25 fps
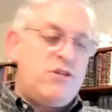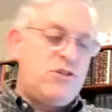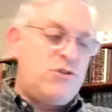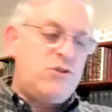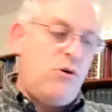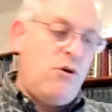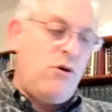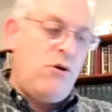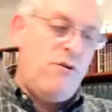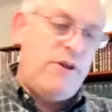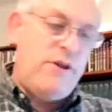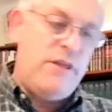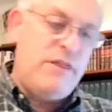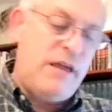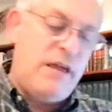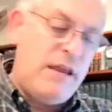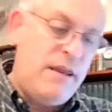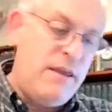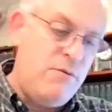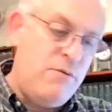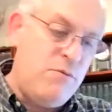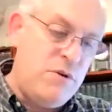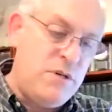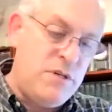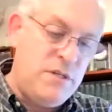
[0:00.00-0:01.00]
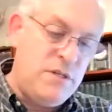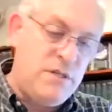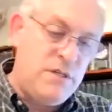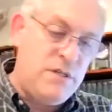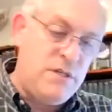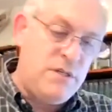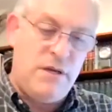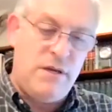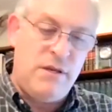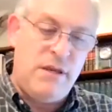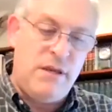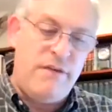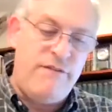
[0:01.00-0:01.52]
I told the story that he
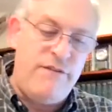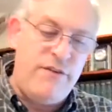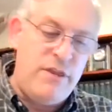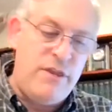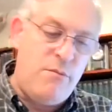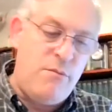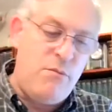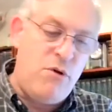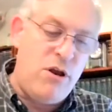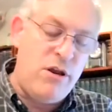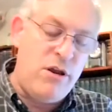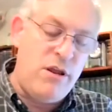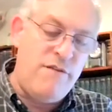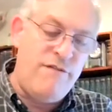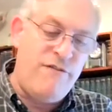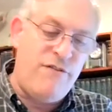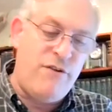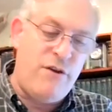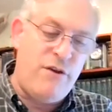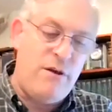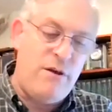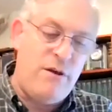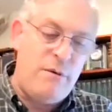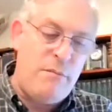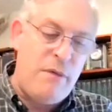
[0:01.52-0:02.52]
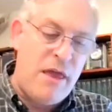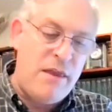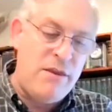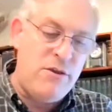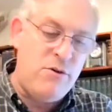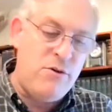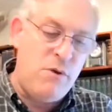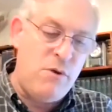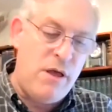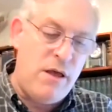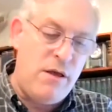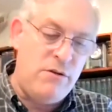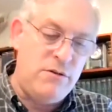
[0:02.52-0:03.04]
was uh, given the money from
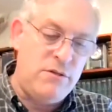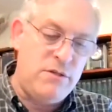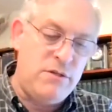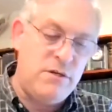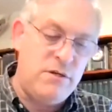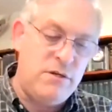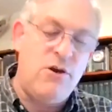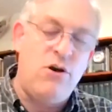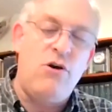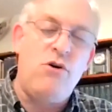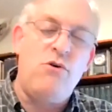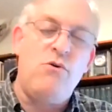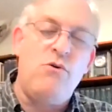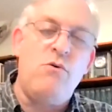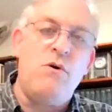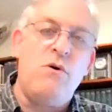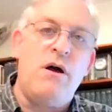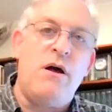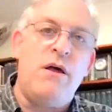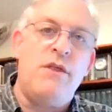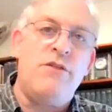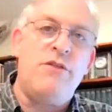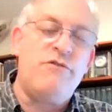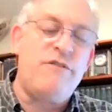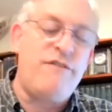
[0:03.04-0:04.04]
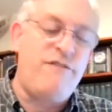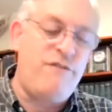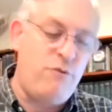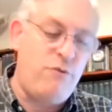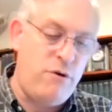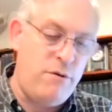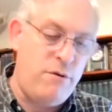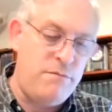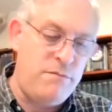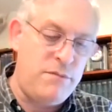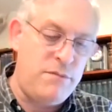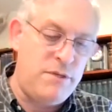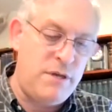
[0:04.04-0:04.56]
Emanu-El to go uh, the
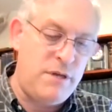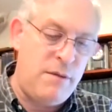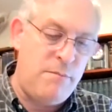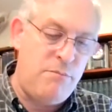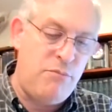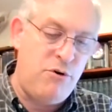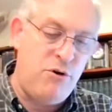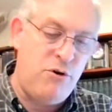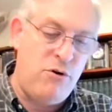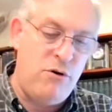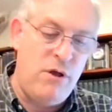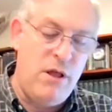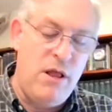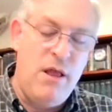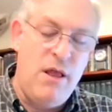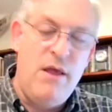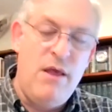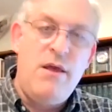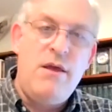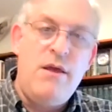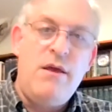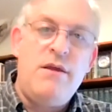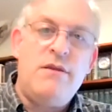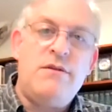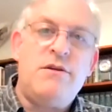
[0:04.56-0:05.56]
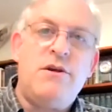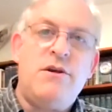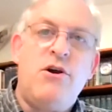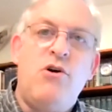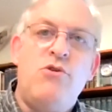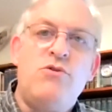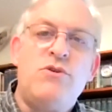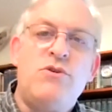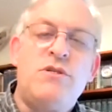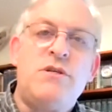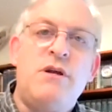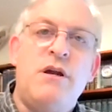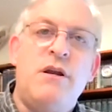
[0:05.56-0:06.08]
Reform Temple to
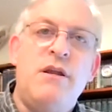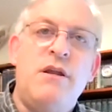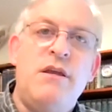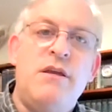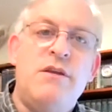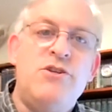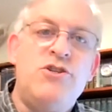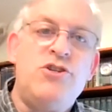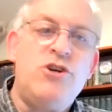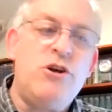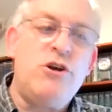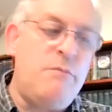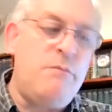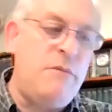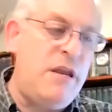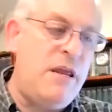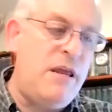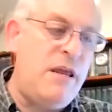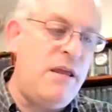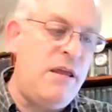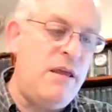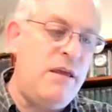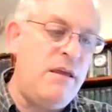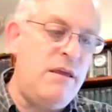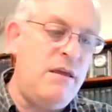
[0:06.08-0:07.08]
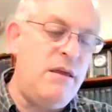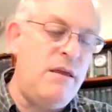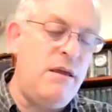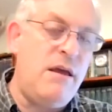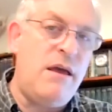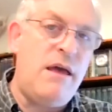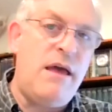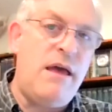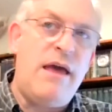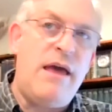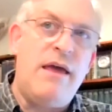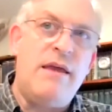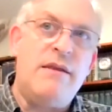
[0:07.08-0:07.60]
go study in Germany
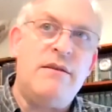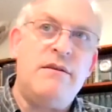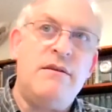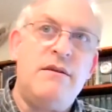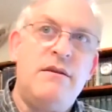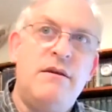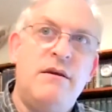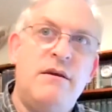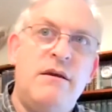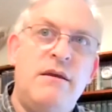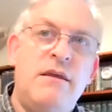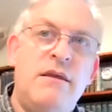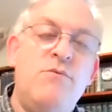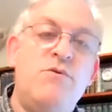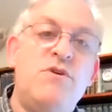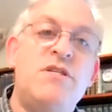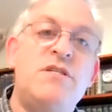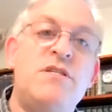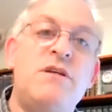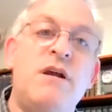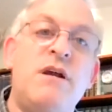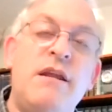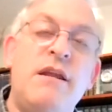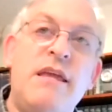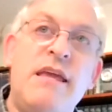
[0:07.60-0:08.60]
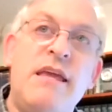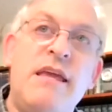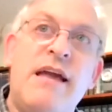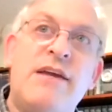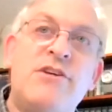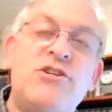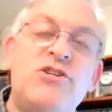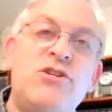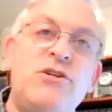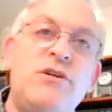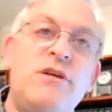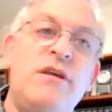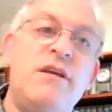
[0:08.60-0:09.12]
and uh, he was studying
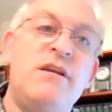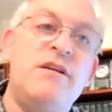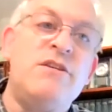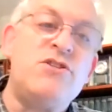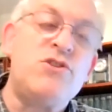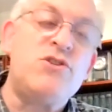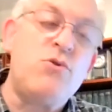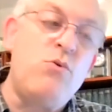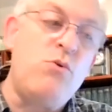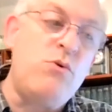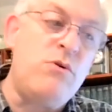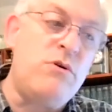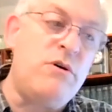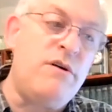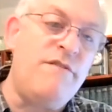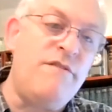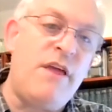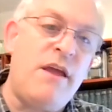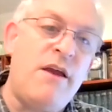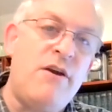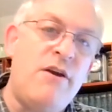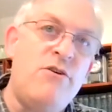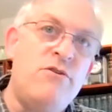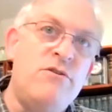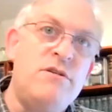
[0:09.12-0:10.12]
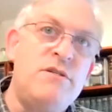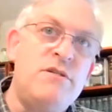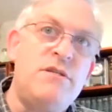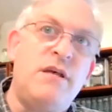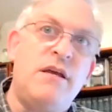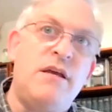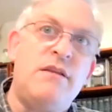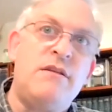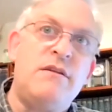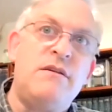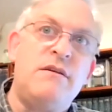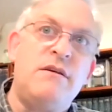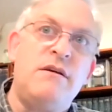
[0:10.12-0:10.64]
actually in a school of
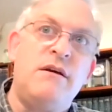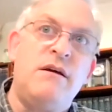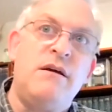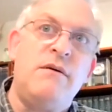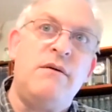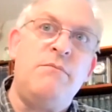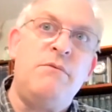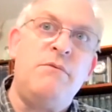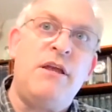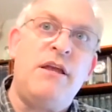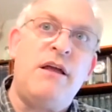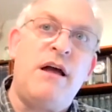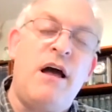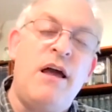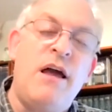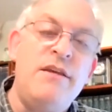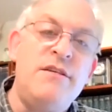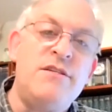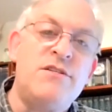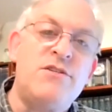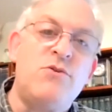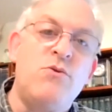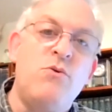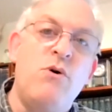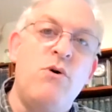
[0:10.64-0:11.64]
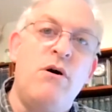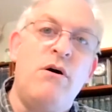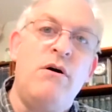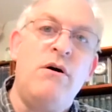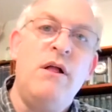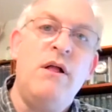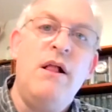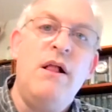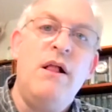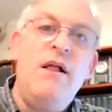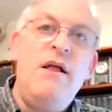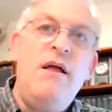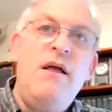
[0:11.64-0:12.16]
theirs that uh, like a high
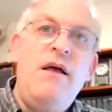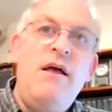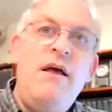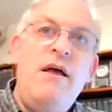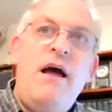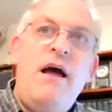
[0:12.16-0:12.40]
school